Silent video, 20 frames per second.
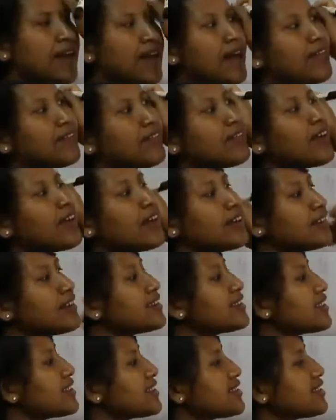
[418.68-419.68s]
and then
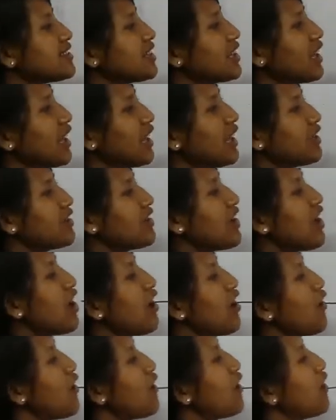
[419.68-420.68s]
this is the area
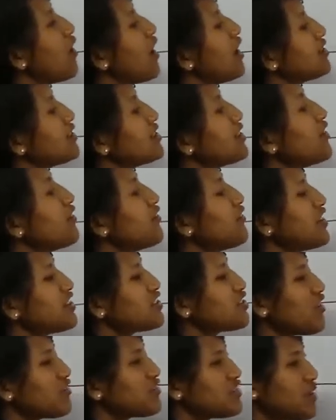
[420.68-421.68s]
or a surface of